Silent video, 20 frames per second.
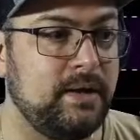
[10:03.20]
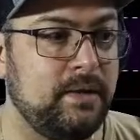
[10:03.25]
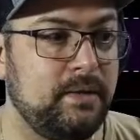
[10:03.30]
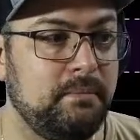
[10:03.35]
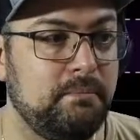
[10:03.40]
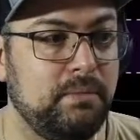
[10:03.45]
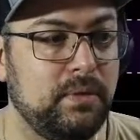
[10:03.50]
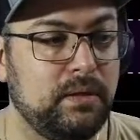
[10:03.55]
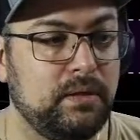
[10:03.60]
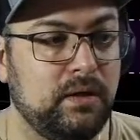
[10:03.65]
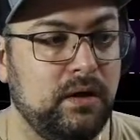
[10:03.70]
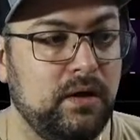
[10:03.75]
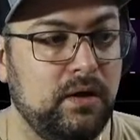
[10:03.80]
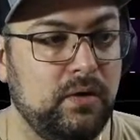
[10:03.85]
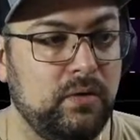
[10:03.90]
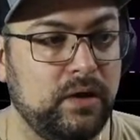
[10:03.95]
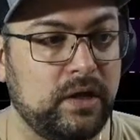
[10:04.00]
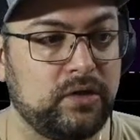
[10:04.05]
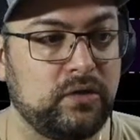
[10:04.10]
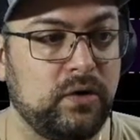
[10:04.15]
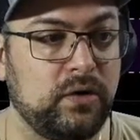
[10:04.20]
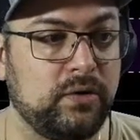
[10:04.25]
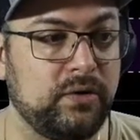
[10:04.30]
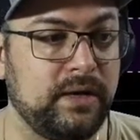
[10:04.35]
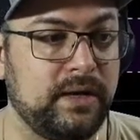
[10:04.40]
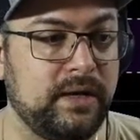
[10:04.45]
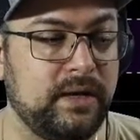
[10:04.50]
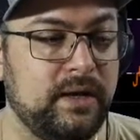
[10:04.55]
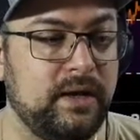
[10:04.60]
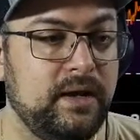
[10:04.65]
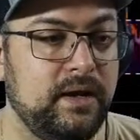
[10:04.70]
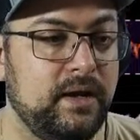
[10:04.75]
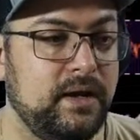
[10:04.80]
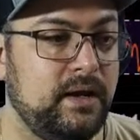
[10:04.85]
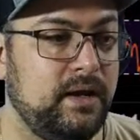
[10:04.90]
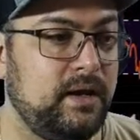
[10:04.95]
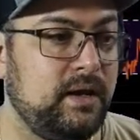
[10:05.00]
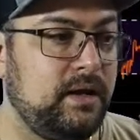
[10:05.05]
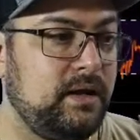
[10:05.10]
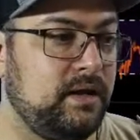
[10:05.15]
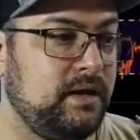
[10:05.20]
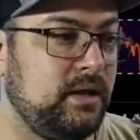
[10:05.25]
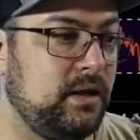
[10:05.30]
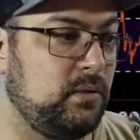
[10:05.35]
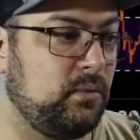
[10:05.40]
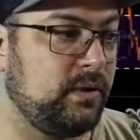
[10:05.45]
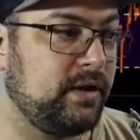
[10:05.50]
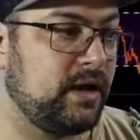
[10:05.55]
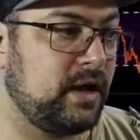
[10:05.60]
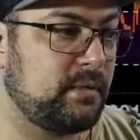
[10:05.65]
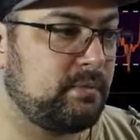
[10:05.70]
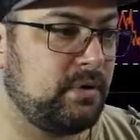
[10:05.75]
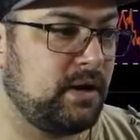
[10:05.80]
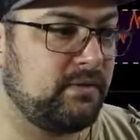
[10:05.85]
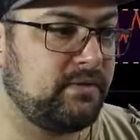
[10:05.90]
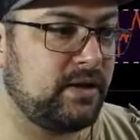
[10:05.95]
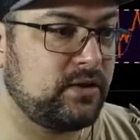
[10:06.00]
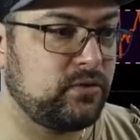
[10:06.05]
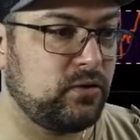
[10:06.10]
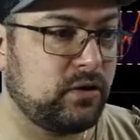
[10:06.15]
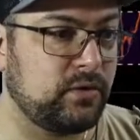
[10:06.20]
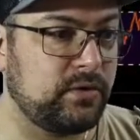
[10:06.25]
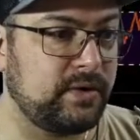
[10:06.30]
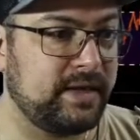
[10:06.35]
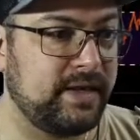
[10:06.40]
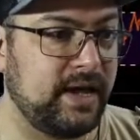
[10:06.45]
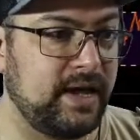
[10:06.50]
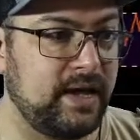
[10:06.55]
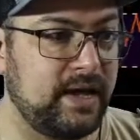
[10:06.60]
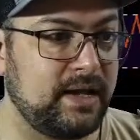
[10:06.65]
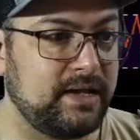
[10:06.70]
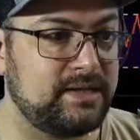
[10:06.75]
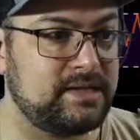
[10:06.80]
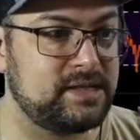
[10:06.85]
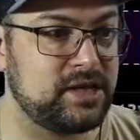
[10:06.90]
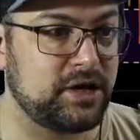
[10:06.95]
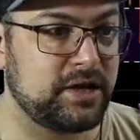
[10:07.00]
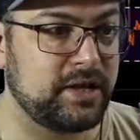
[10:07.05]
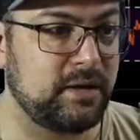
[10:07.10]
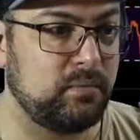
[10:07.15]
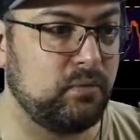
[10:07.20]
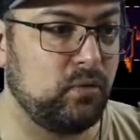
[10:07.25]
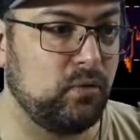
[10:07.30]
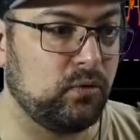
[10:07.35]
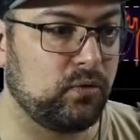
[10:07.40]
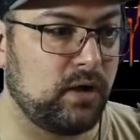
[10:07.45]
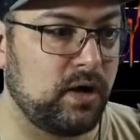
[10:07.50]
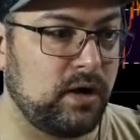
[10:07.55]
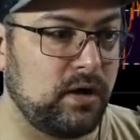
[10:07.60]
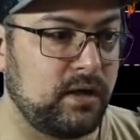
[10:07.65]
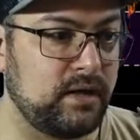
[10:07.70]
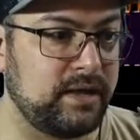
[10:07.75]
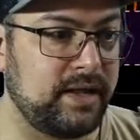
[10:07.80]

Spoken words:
Below that 200. Then we got above that 200 again and started that bull run